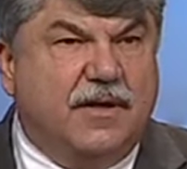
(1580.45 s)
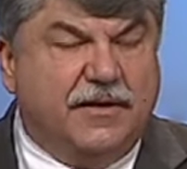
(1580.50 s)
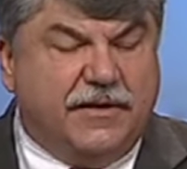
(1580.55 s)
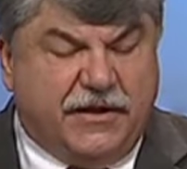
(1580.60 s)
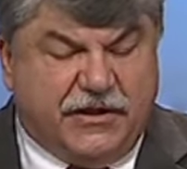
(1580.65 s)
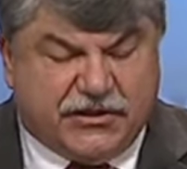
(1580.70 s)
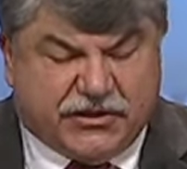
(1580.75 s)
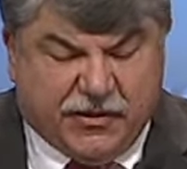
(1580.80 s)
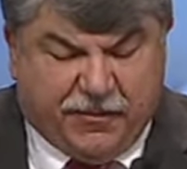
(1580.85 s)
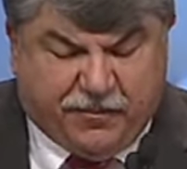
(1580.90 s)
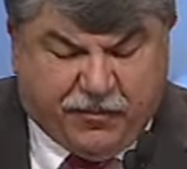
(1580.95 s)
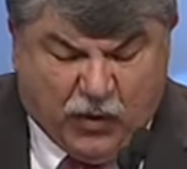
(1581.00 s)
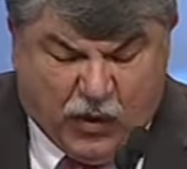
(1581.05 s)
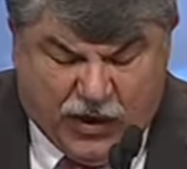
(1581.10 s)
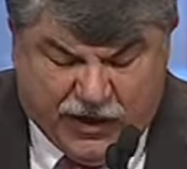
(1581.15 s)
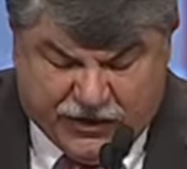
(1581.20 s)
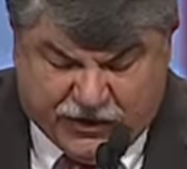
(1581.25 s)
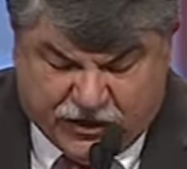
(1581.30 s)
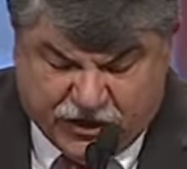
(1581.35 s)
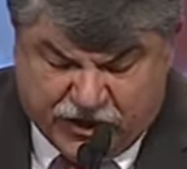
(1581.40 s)
Do you
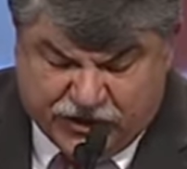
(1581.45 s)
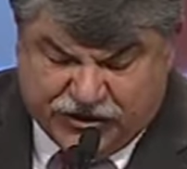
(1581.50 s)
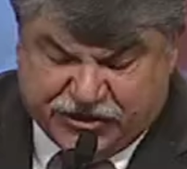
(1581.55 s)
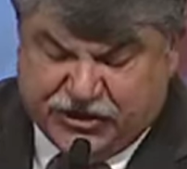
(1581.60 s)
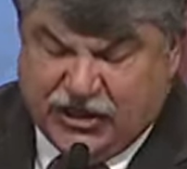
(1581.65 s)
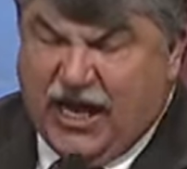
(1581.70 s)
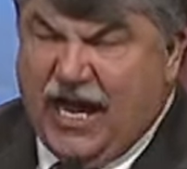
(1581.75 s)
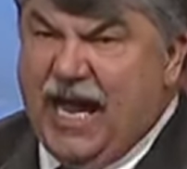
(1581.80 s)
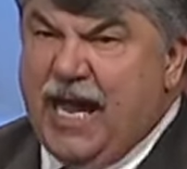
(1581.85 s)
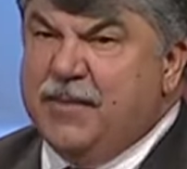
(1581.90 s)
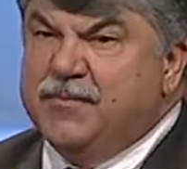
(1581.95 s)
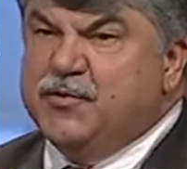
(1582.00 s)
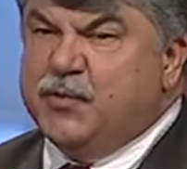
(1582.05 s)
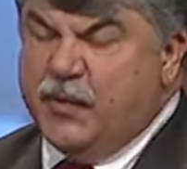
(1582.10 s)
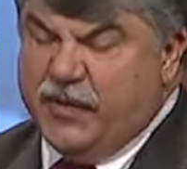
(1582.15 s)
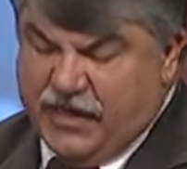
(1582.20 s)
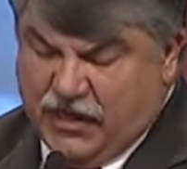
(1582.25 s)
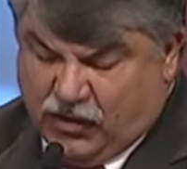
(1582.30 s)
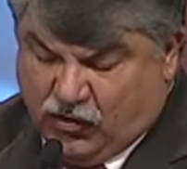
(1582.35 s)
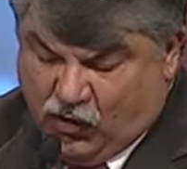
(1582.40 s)
support good jobs?
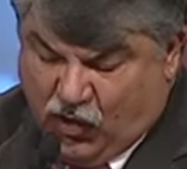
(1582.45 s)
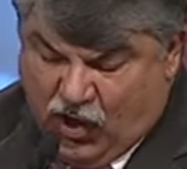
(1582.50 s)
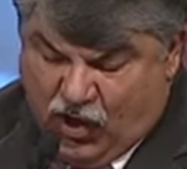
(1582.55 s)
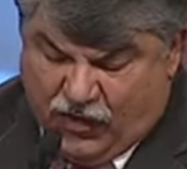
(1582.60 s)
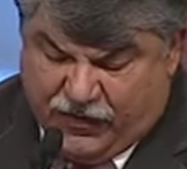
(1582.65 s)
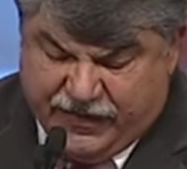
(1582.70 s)
Will you grow